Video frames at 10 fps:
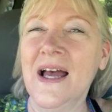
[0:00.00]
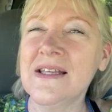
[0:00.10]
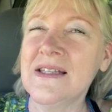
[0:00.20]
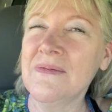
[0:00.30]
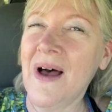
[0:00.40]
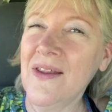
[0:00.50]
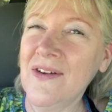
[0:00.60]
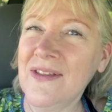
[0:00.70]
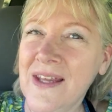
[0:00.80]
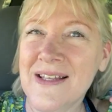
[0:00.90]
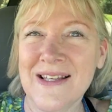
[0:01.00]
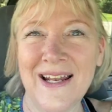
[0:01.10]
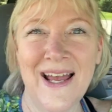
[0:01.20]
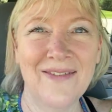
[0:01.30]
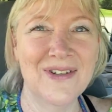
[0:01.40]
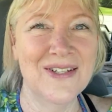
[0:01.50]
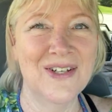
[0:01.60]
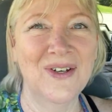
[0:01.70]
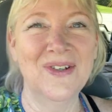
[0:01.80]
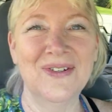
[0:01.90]
and some other things that I have to
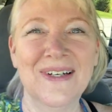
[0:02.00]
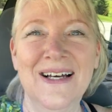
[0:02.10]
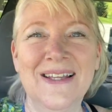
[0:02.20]
show you